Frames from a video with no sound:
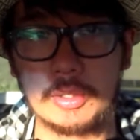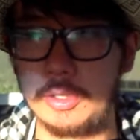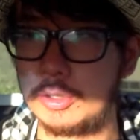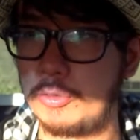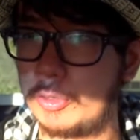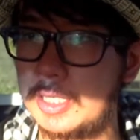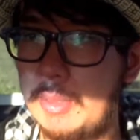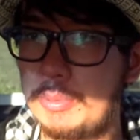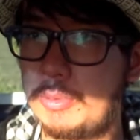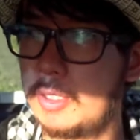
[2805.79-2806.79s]
Like, so for
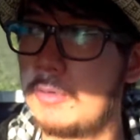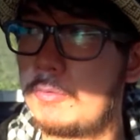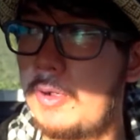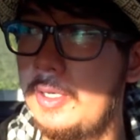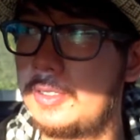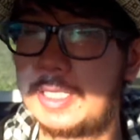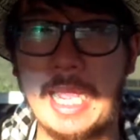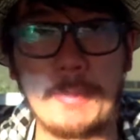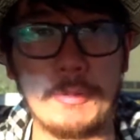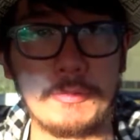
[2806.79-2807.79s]
example, I can find Da
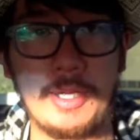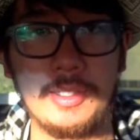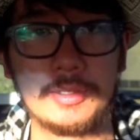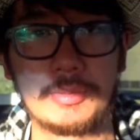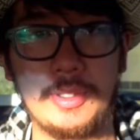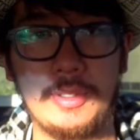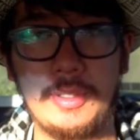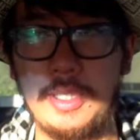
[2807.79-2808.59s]
Capo fans, right?